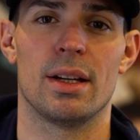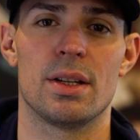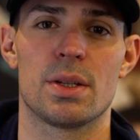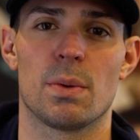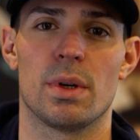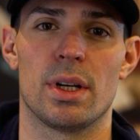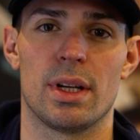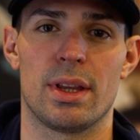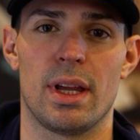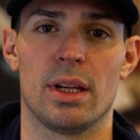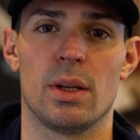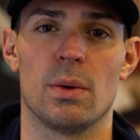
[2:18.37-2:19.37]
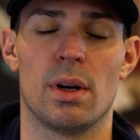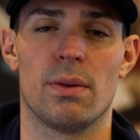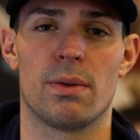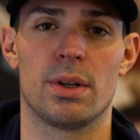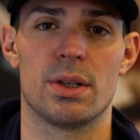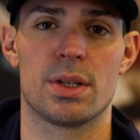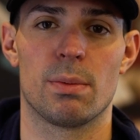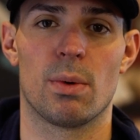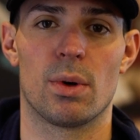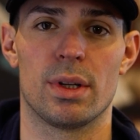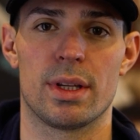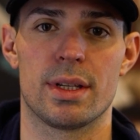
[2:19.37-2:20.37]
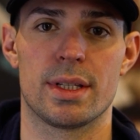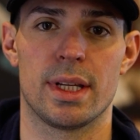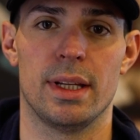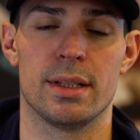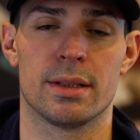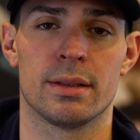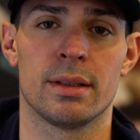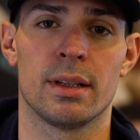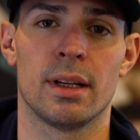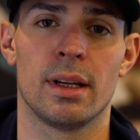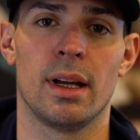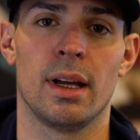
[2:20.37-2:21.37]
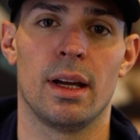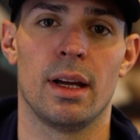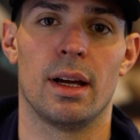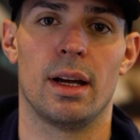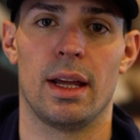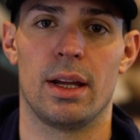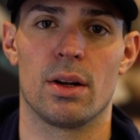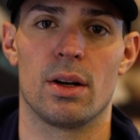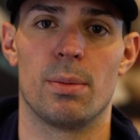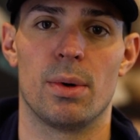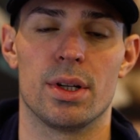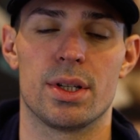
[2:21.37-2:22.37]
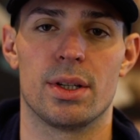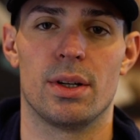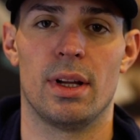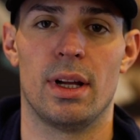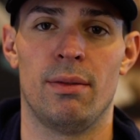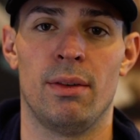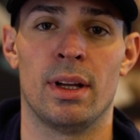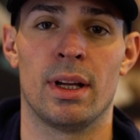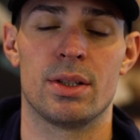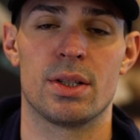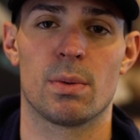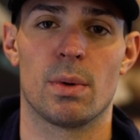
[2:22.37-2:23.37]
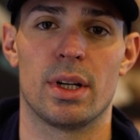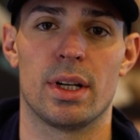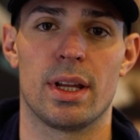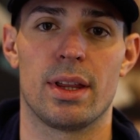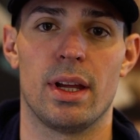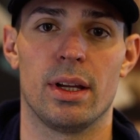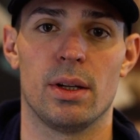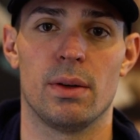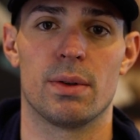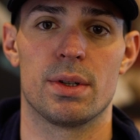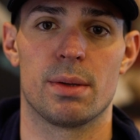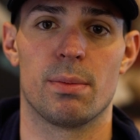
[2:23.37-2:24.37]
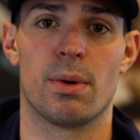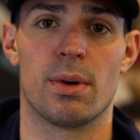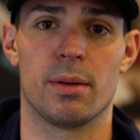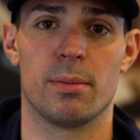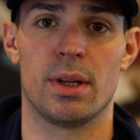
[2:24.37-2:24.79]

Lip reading: I just wanted to thank you all for your support this season. And on a personal level, I just wanted to thank you for supporting